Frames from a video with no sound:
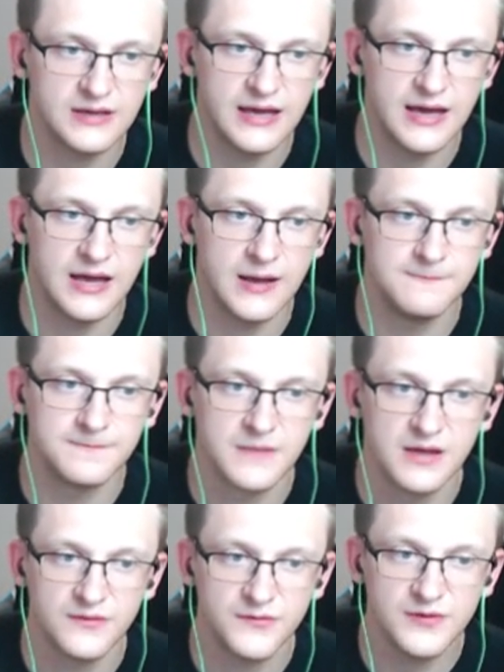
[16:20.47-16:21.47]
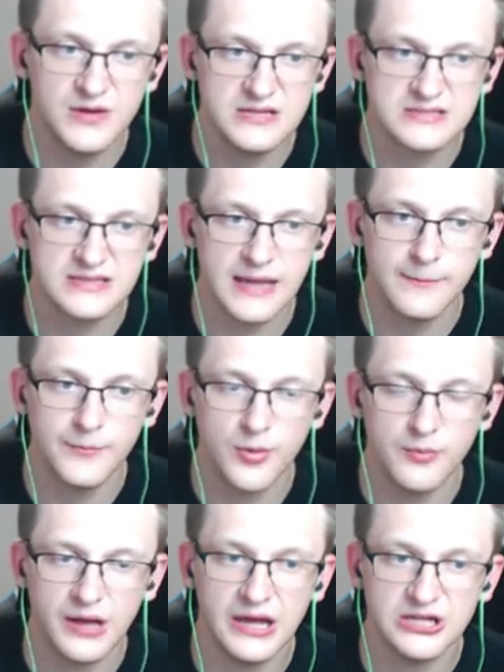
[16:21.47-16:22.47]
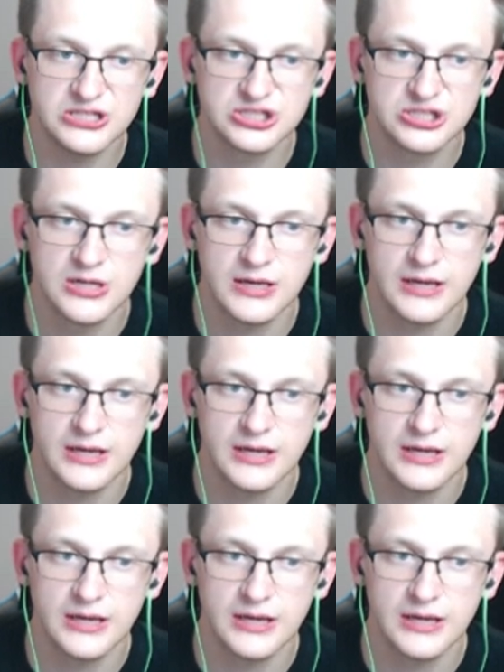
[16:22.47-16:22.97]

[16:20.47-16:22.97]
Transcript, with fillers: Um, Freeze Tempo Mage,